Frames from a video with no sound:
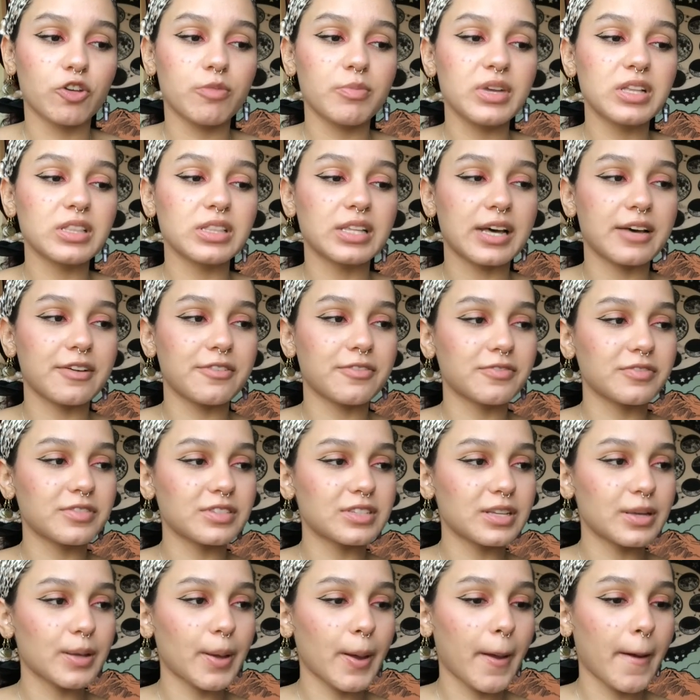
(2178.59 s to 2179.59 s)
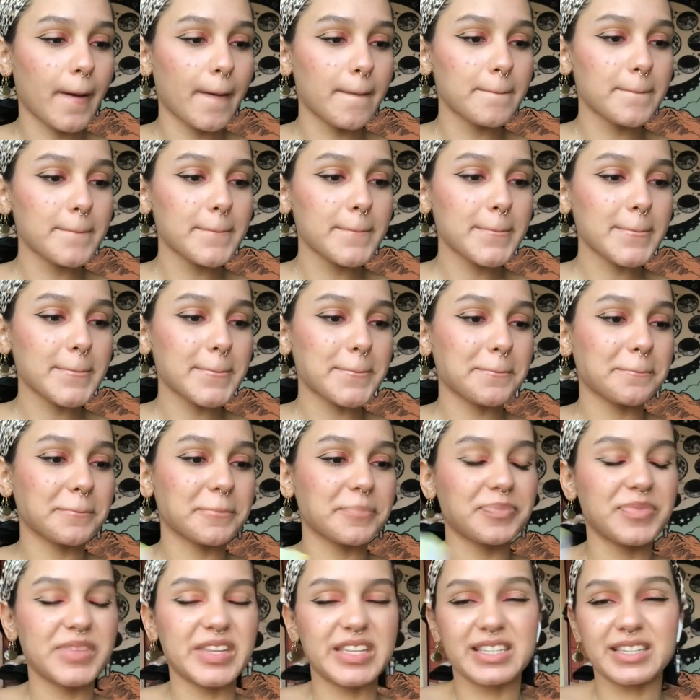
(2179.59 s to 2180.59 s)
left
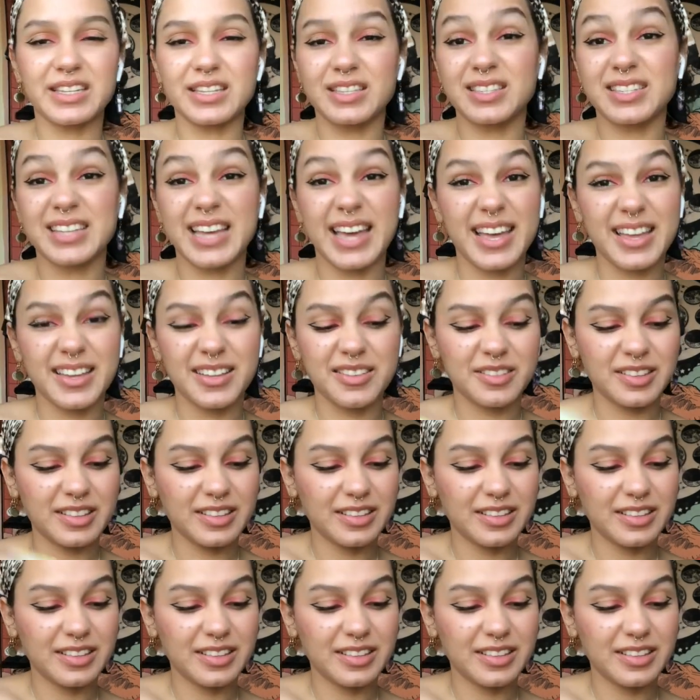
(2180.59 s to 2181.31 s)
discontent.